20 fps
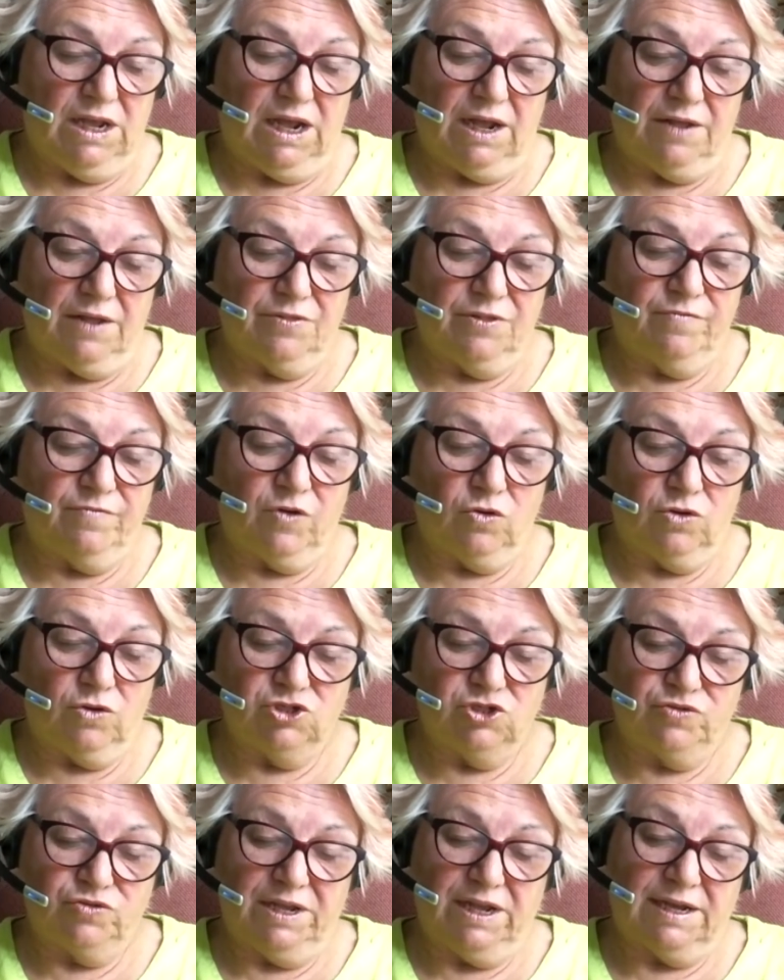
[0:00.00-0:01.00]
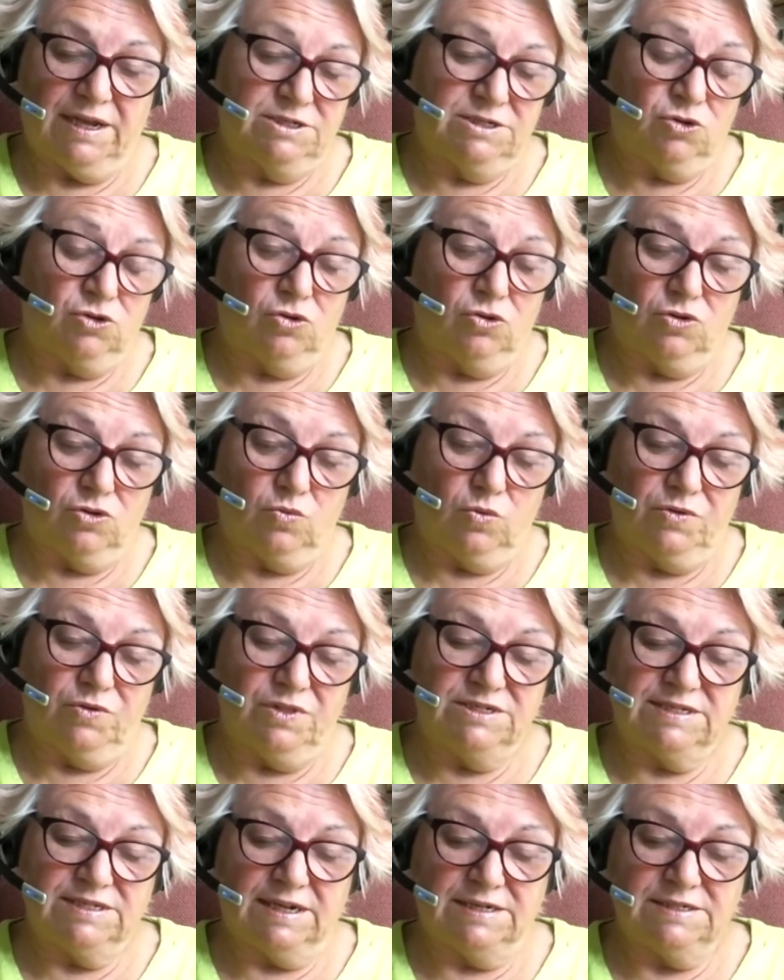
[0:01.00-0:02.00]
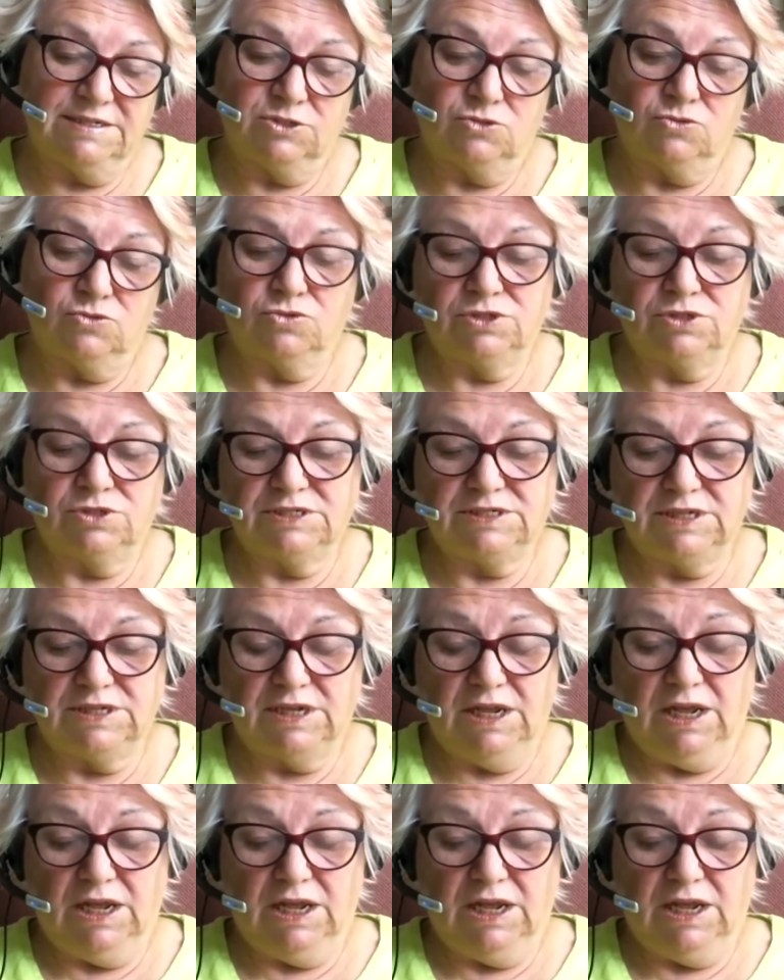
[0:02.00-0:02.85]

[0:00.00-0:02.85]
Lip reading: and the voluntary ad hoc with the standing orders,